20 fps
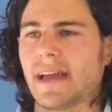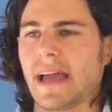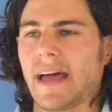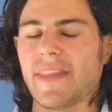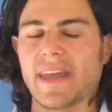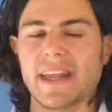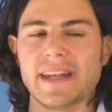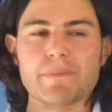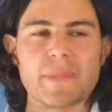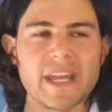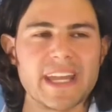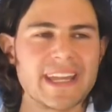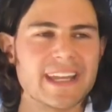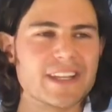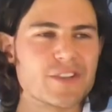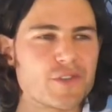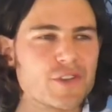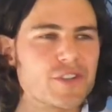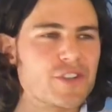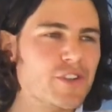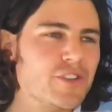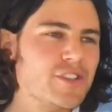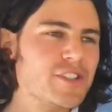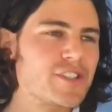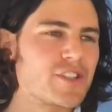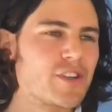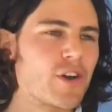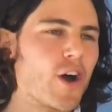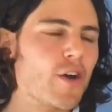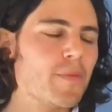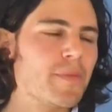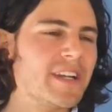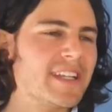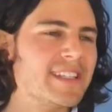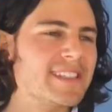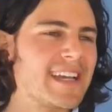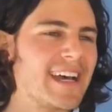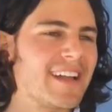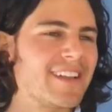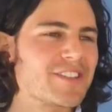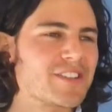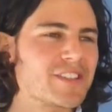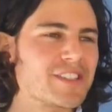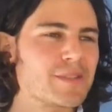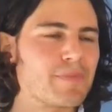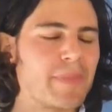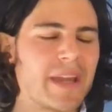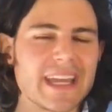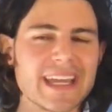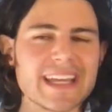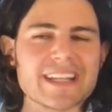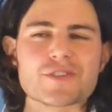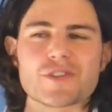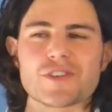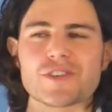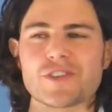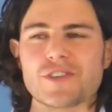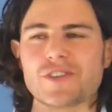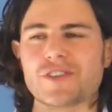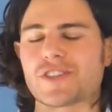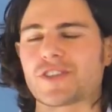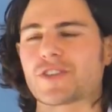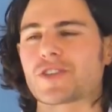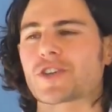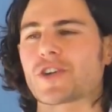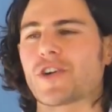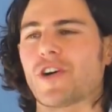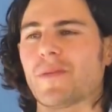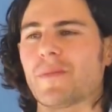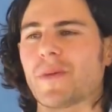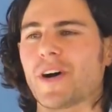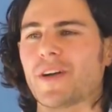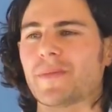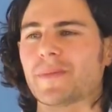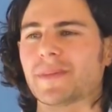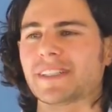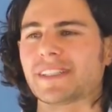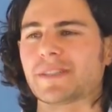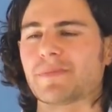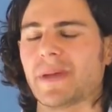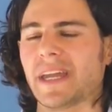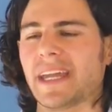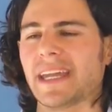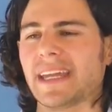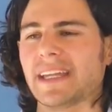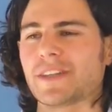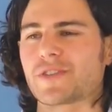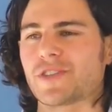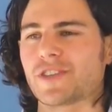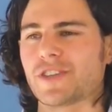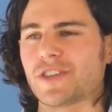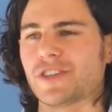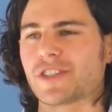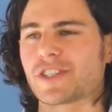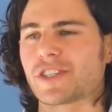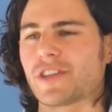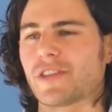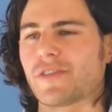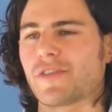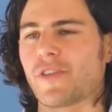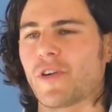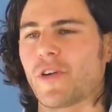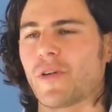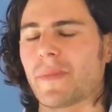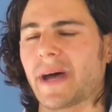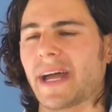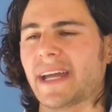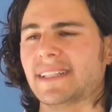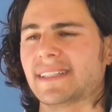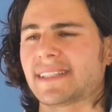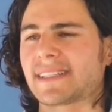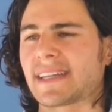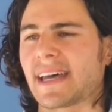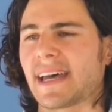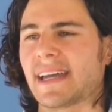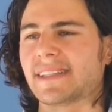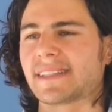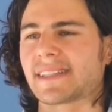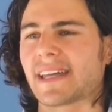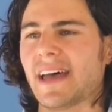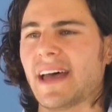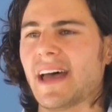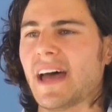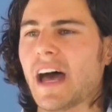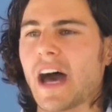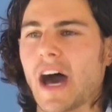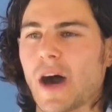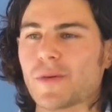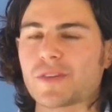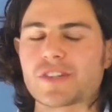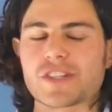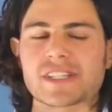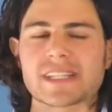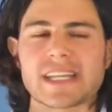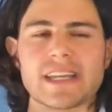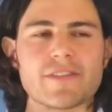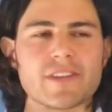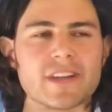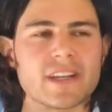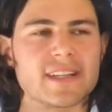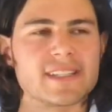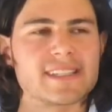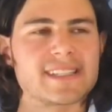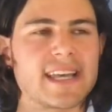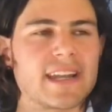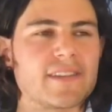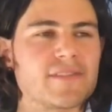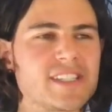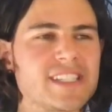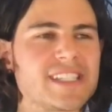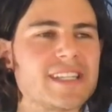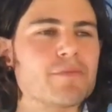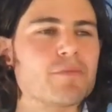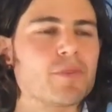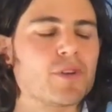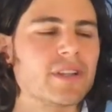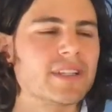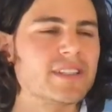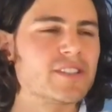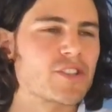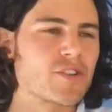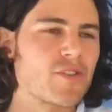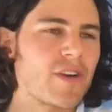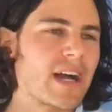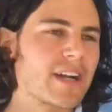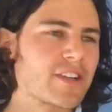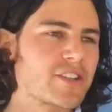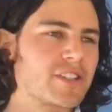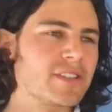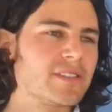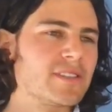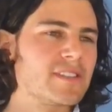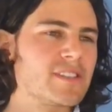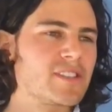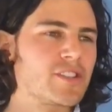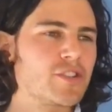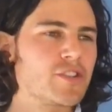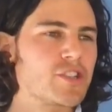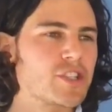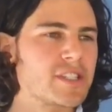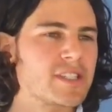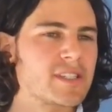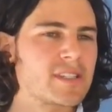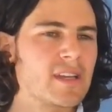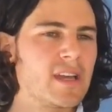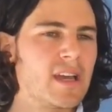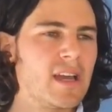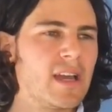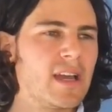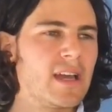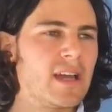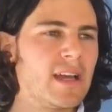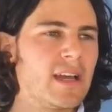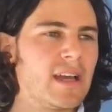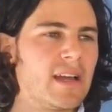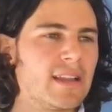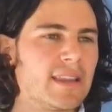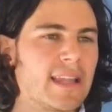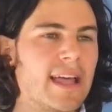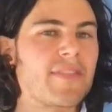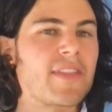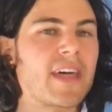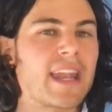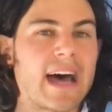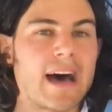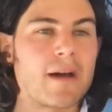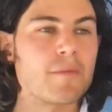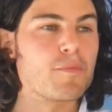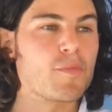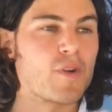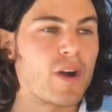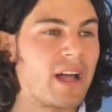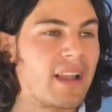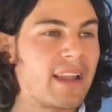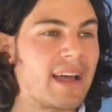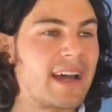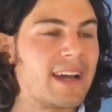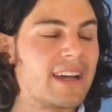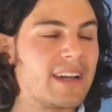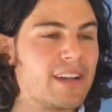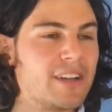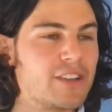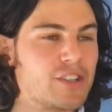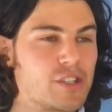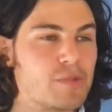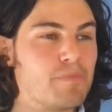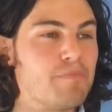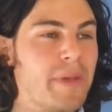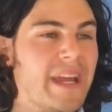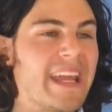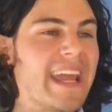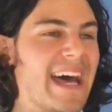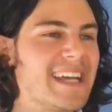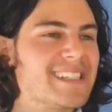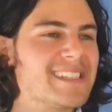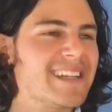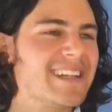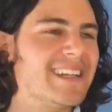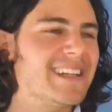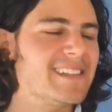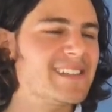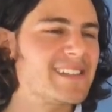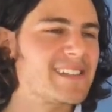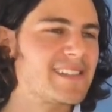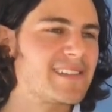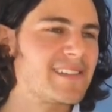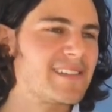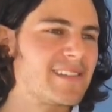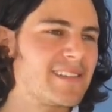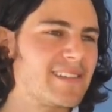And then being introduced to open intelligence, being introduced to short moments, being introduced to the four mainstays, I was just given a set of simple instructions to just let that umbrella just be as it is.